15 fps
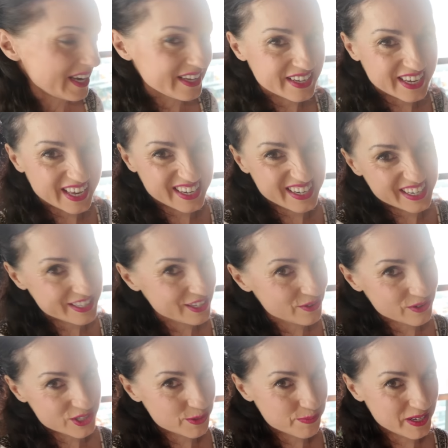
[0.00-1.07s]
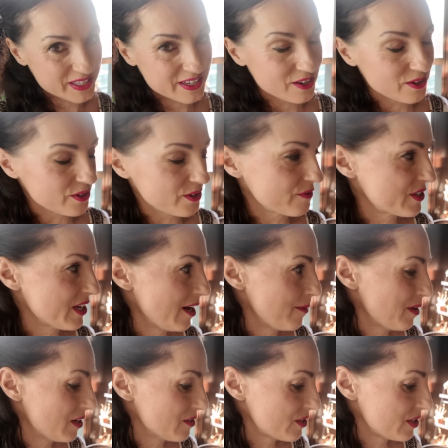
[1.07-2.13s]
And again, I did not spend a lot of time
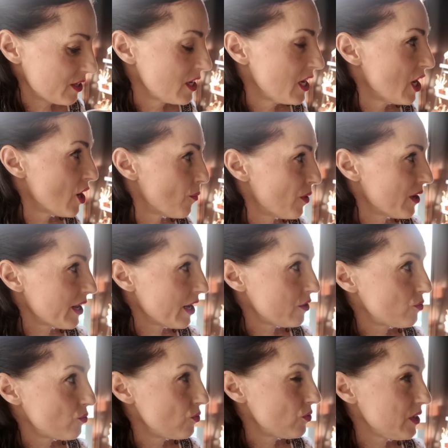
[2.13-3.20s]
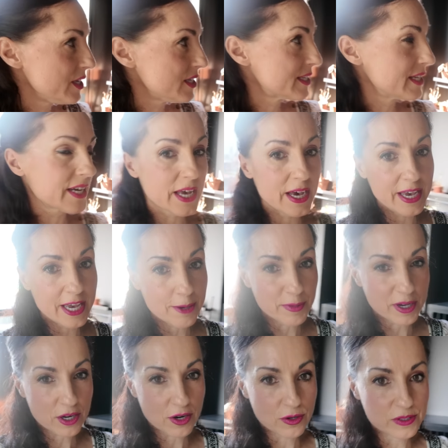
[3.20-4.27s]
out here. What I do is like I hang
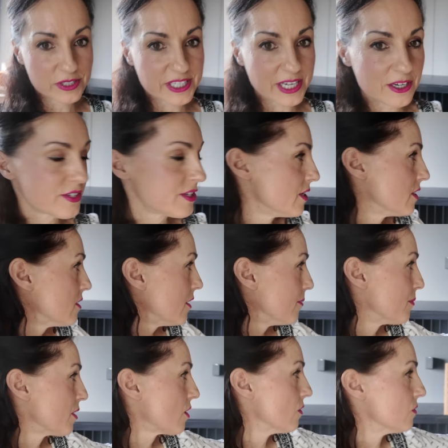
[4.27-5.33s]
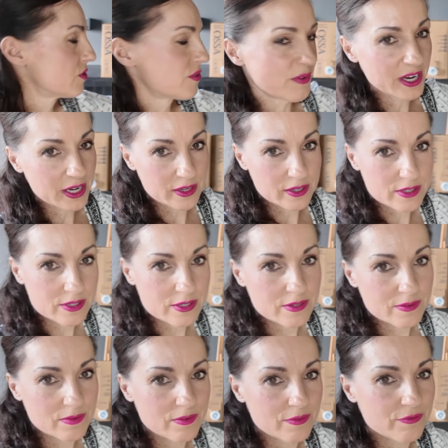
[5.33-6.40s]
my clothes out here and my clothes rack is
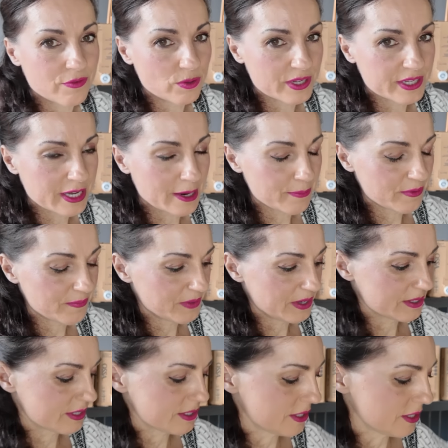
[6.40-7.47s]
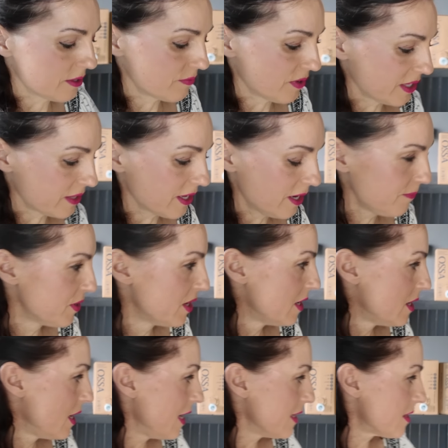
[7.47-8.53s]
folded up and here right now.
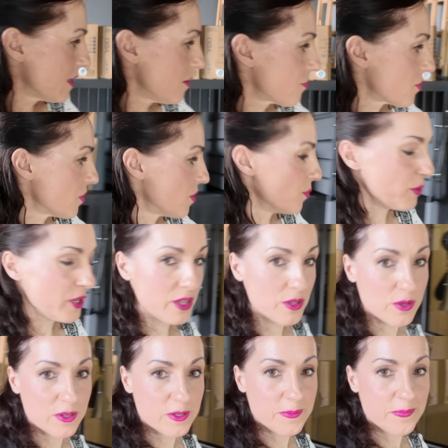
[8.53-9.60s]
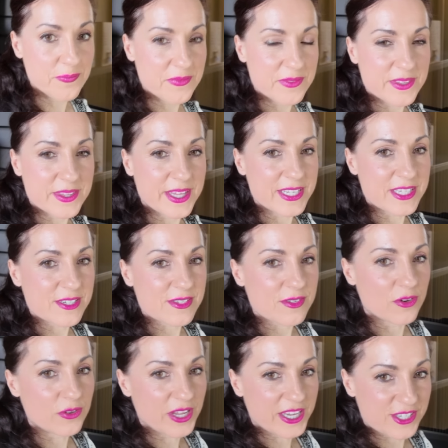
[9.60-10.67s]
And then I've got a window that
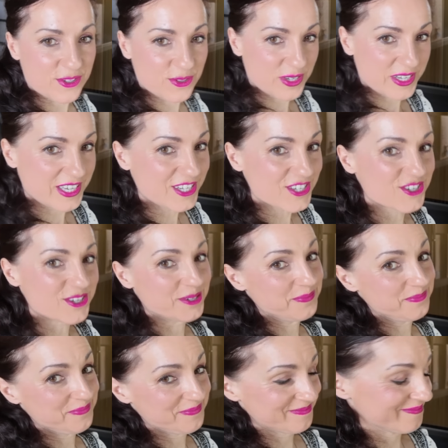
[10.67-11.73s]
connects to the kitchen.